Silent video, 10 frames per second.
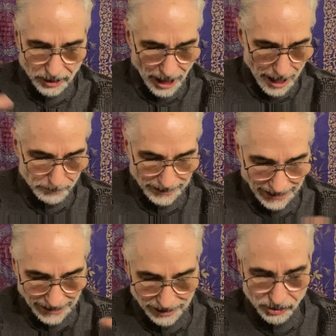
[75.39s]

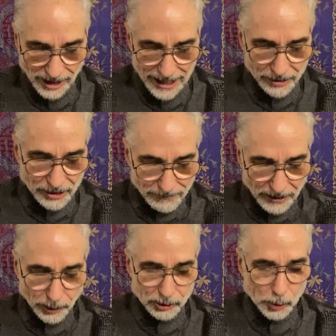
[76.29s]
complicated,
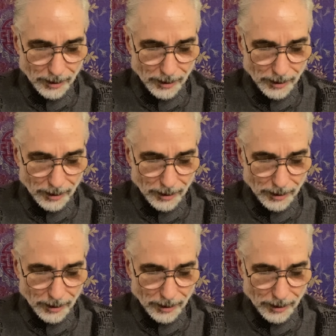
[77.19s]
scientific, or too